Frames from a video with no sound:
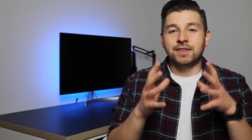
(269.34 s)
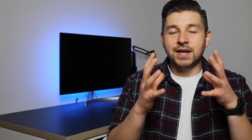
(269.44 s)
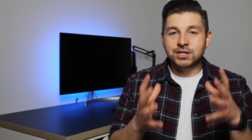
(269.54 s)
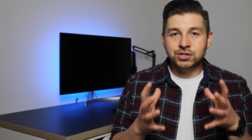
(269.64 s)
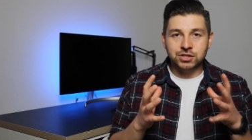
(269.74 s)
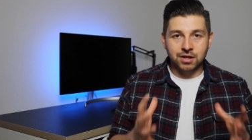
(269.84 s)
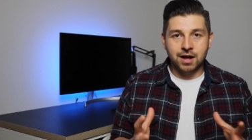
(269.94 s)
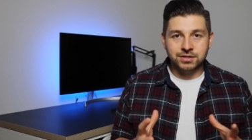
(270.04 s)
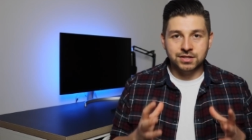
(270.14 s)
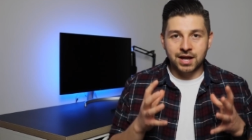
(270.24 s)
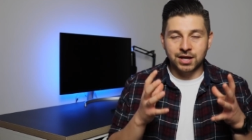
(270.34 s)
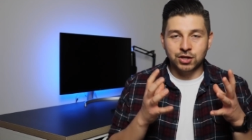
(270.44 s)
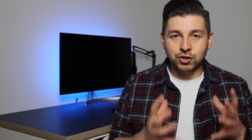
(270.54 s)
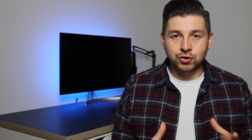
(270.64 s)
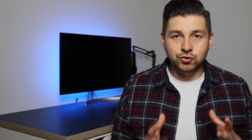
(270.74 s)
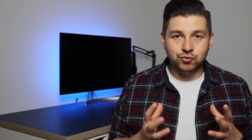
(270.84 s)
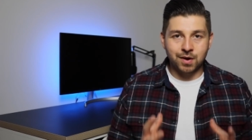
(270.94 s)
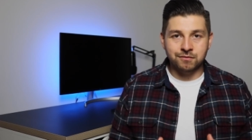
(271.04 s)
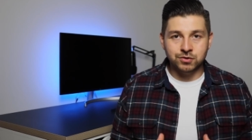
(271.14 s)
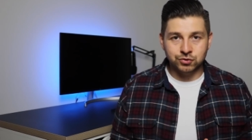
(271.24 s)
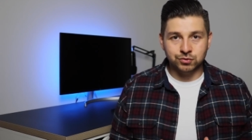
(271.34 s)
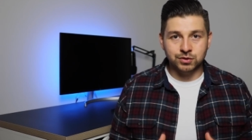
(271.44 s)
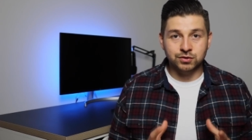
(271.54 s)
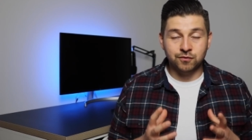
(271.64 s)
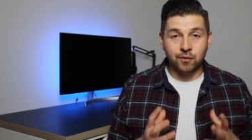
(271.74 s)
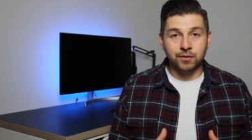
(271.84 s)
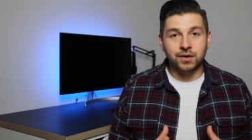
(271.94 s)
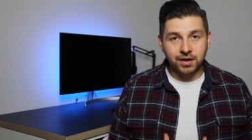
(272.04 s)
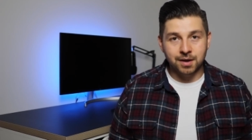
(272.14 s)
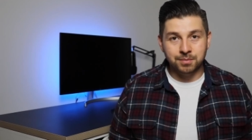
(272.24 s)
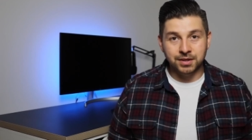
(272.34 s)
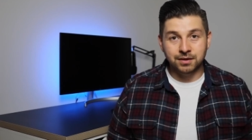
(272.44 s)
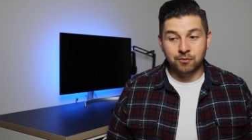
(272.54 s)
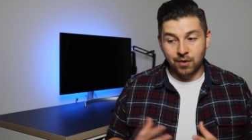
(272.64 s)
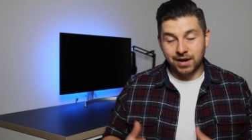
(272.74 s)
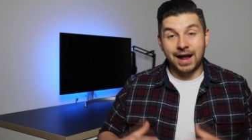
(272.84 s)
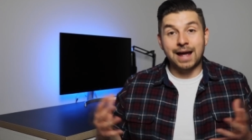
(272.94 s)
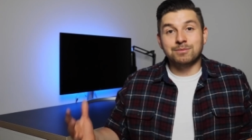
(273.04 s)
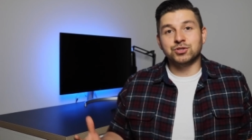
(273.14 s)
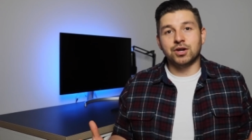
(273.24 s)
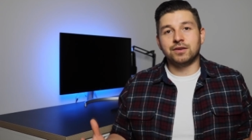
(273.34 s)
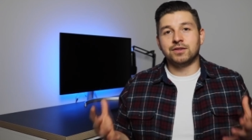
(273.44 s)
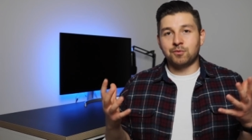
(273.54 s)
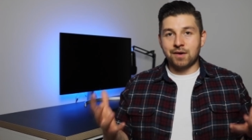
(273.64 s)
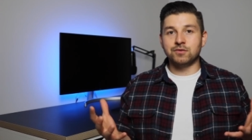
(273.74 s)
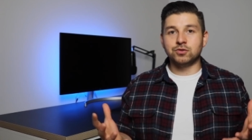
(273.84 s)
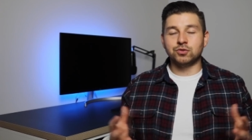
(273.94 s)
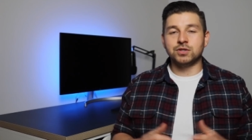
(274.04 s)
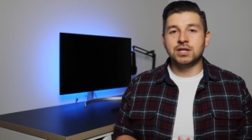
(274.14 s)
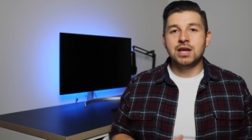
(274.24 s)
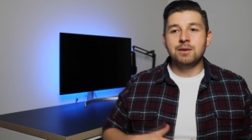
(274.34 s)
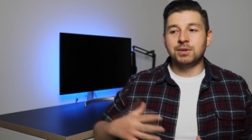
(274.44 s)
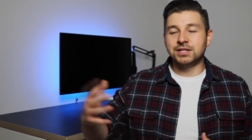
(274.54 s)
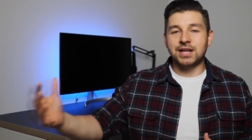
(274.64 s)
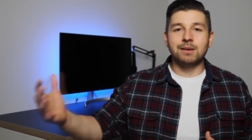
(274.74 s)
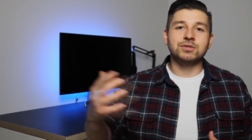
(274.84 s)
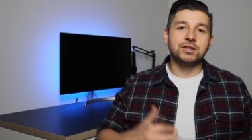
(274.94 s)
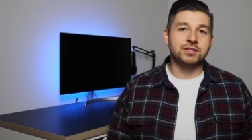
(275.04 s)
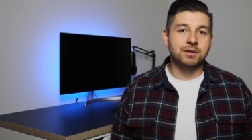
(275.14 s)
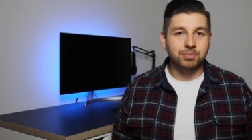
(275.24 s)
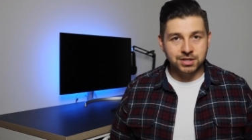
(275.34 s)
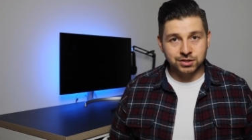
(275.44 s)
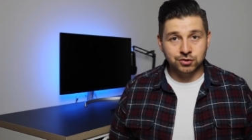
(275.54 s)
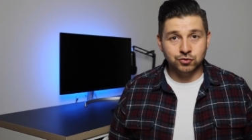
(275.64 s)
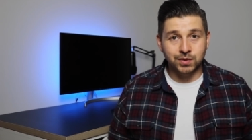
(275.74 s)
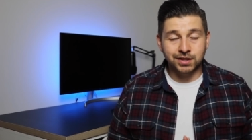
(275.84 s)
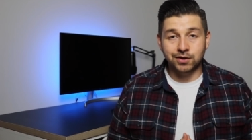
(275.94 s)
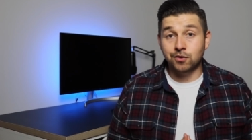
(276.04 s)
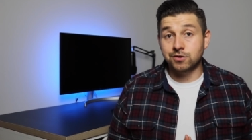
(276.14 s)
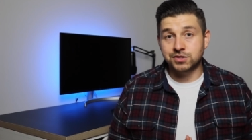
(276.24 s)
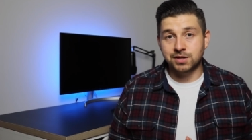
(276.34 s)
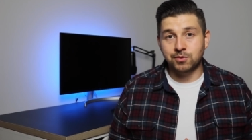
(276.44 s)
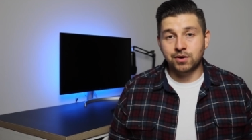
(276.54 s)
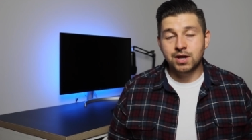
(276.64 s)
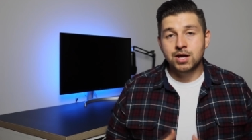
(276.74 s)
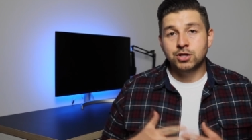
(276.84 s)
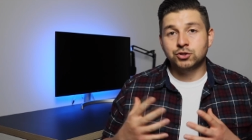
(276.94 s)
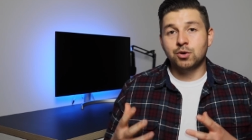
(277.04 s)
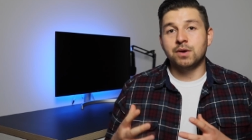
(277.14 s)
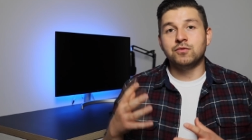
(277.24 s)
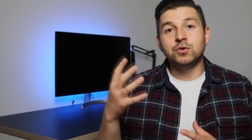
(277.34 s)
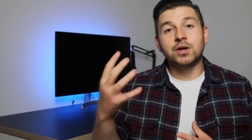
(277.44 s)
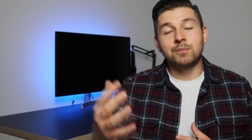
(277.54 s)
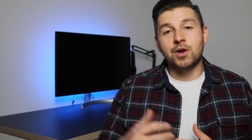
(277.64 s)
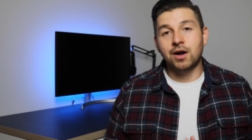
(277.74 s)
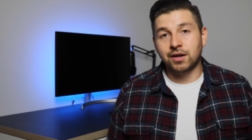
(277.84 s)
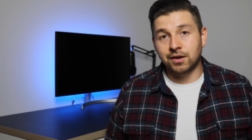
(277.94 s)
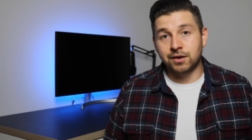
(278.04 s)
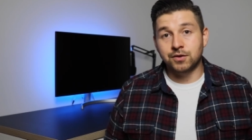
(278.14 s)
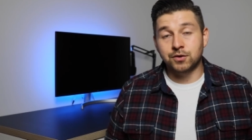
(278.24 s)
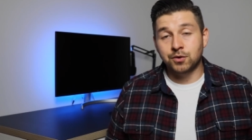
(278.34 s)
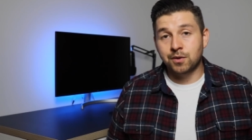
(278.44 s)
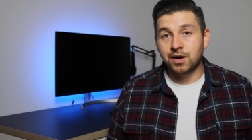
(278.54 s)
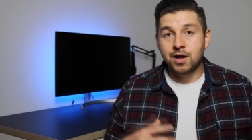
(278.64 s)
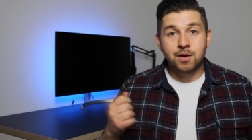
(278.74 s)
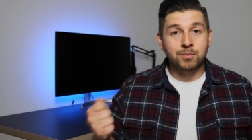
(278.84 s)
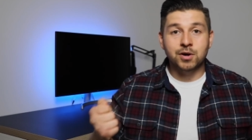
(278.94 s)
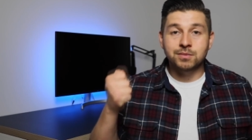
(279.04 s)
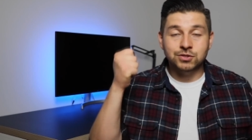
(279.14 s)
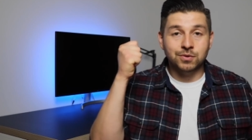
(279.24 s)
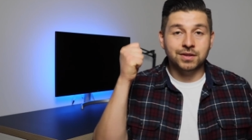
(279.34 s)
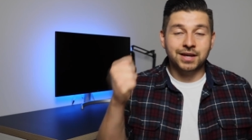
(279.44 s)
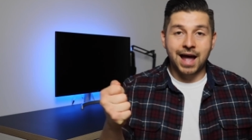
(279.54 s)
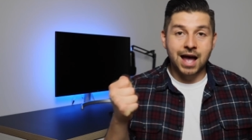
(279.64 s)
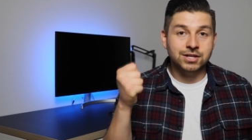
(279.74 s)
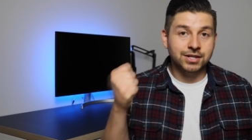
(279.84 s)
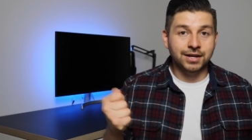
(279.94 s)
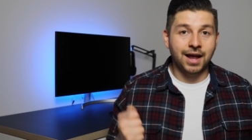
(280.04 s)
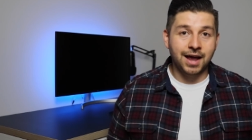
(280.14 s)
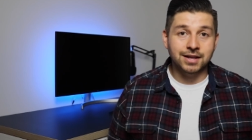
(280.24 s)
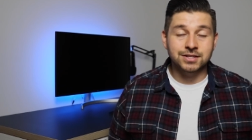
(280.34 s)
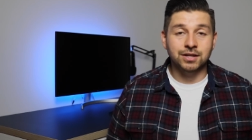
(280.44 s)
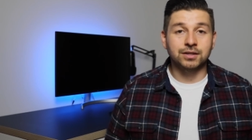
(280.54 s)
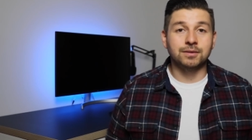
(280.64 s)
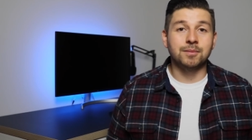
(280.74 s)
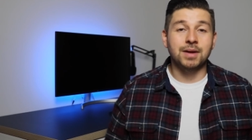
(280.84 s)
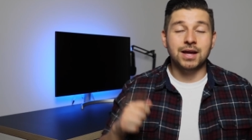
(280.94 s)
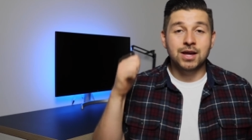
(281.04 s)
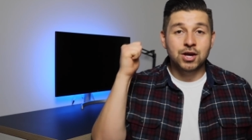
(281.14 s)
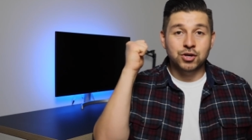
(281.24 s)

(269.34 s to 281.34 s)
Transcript: they just lost a huge revenue source for their company, right? Amazon, the revenue source, because Amazon's not placing those weekly orders anymore. So if you come knocking on their door, pretty much with cash in hand, telling them that